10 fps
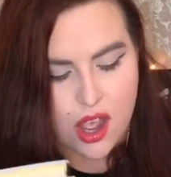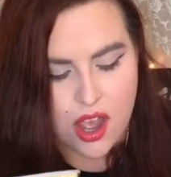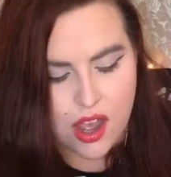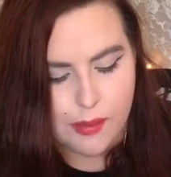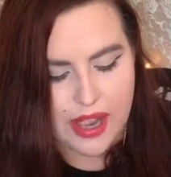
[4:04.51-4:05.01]

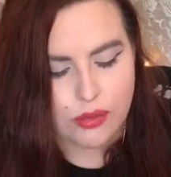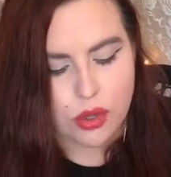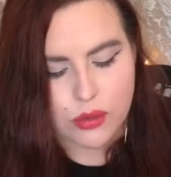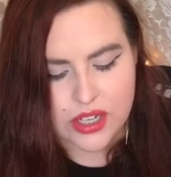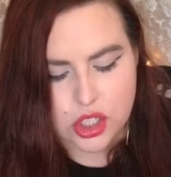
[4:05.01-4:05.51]
And
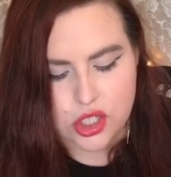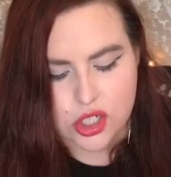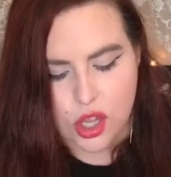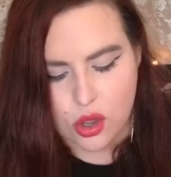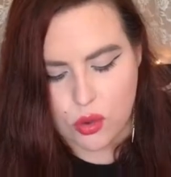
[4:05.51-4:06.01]
real quick, just
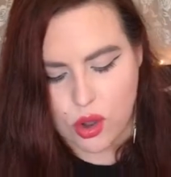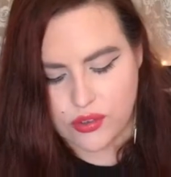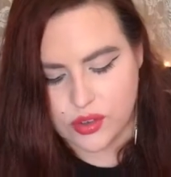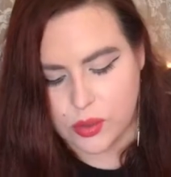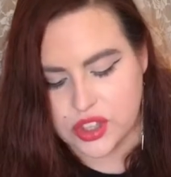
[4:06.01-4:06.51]
to go
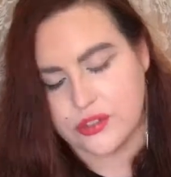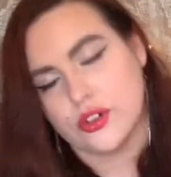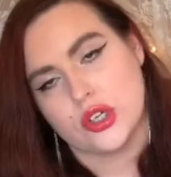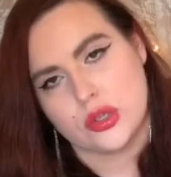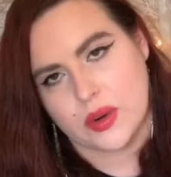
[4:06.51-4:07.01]
over what the
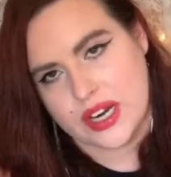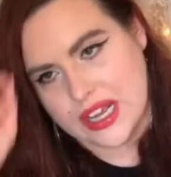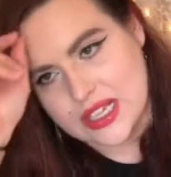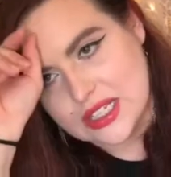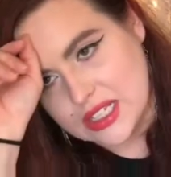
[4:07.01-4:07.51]
first one
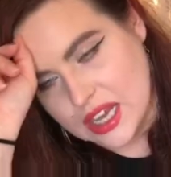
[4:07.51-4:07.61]
is,